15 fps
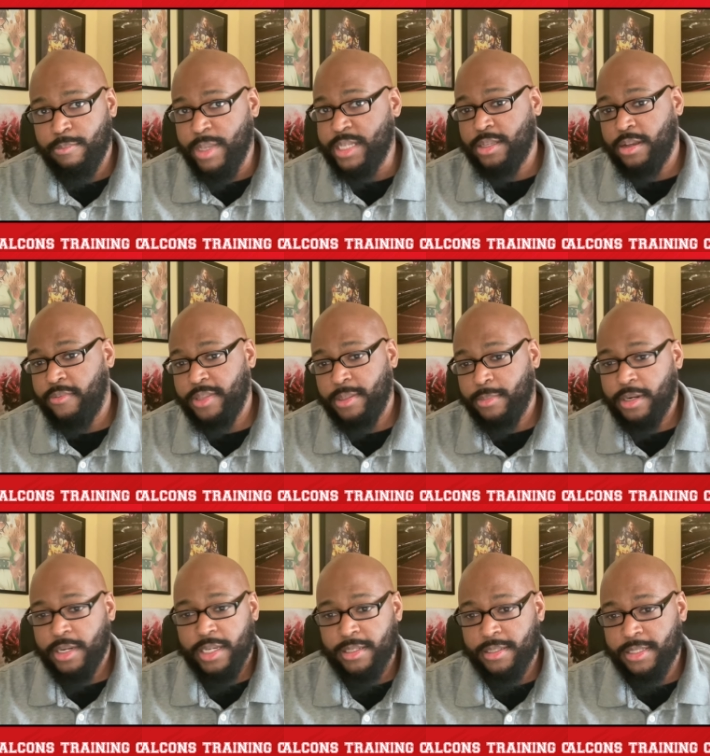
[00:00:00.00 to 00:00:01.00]
based off of the
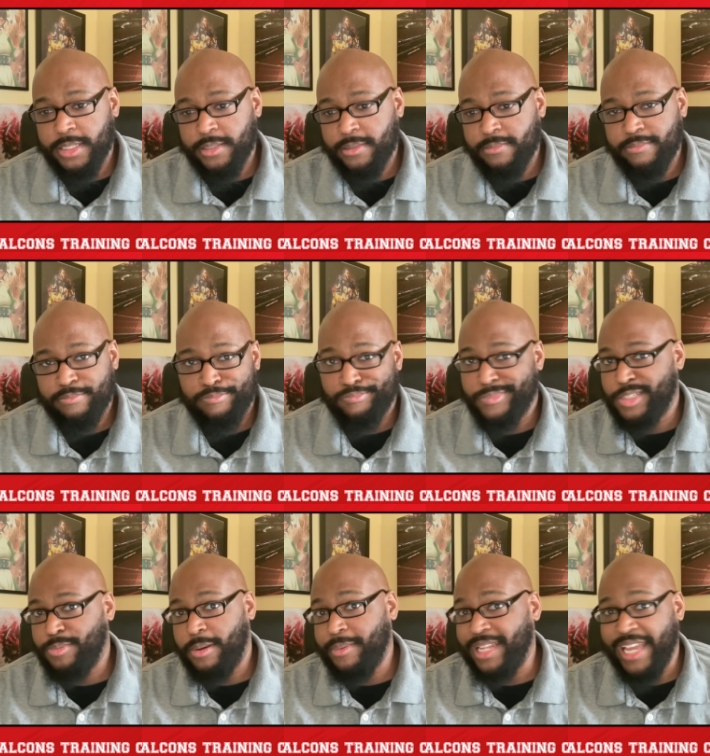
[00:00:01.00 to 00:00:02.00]
market, you know,
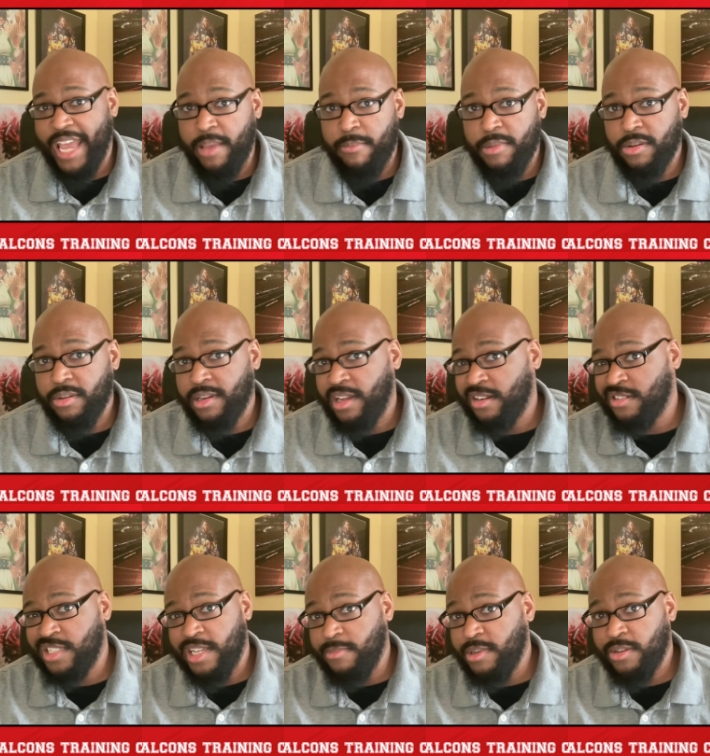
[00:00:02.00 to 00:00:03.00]
it's probably like $8 million,
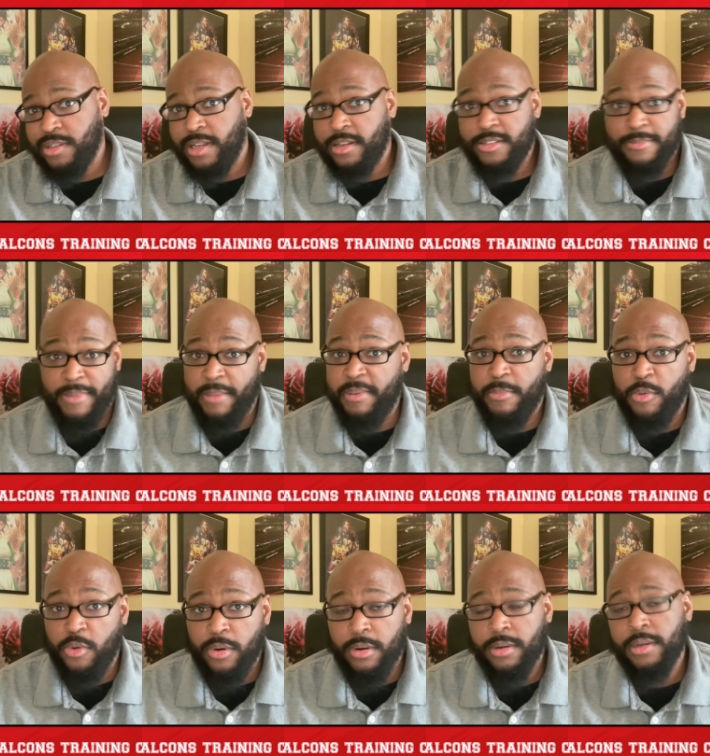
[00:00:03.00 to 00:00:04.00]
$10 million, maybe
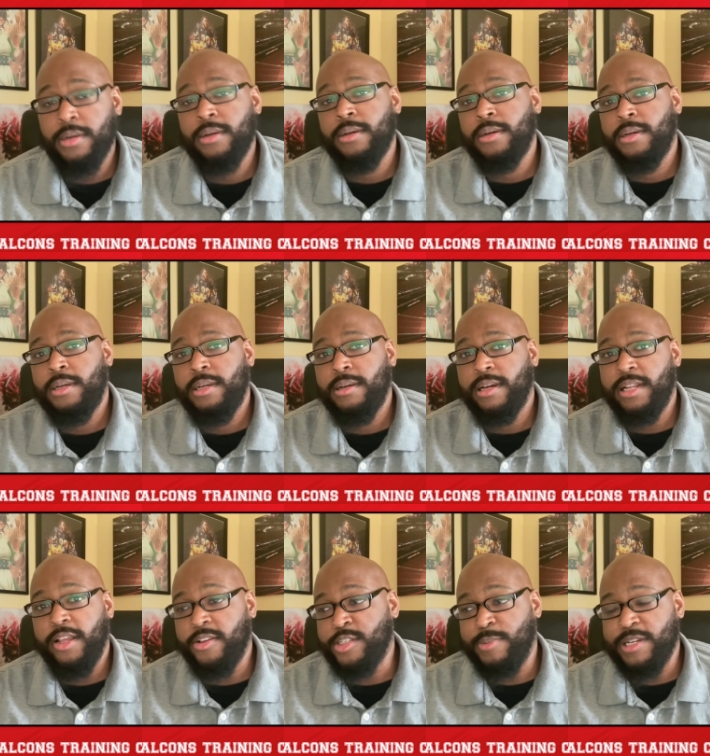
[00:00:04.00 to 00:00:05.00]
more,
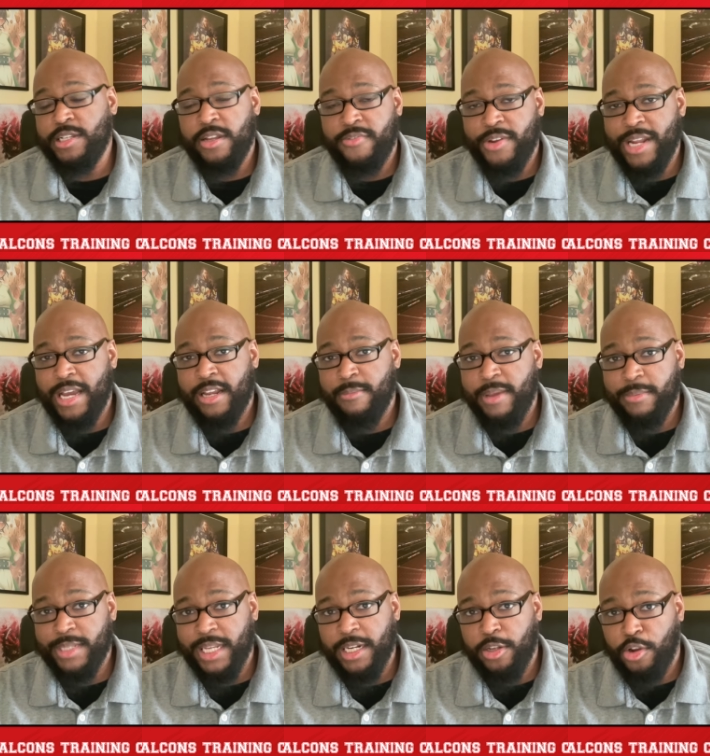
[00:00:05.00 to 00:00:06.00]
right? Especially if you're not going to be
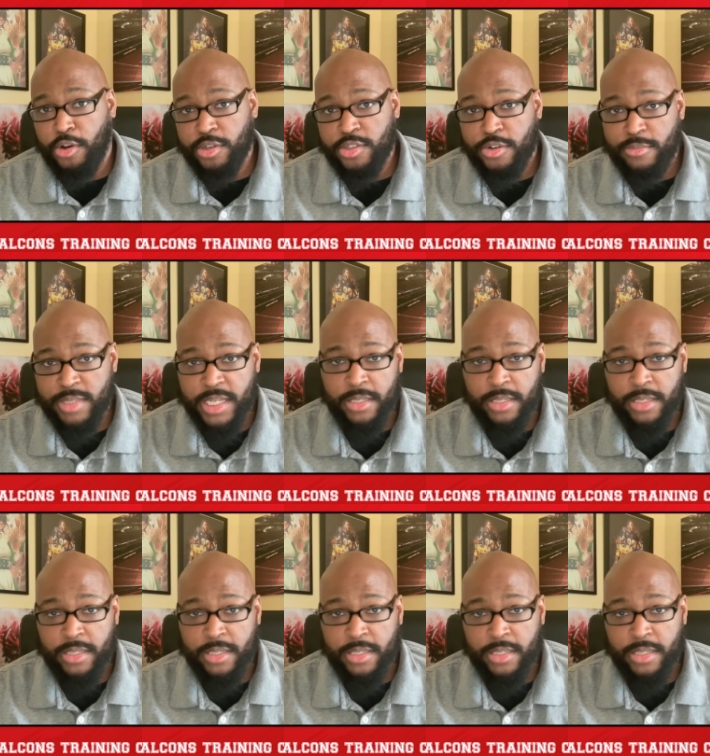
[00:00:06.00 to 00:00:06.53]
able to get a long term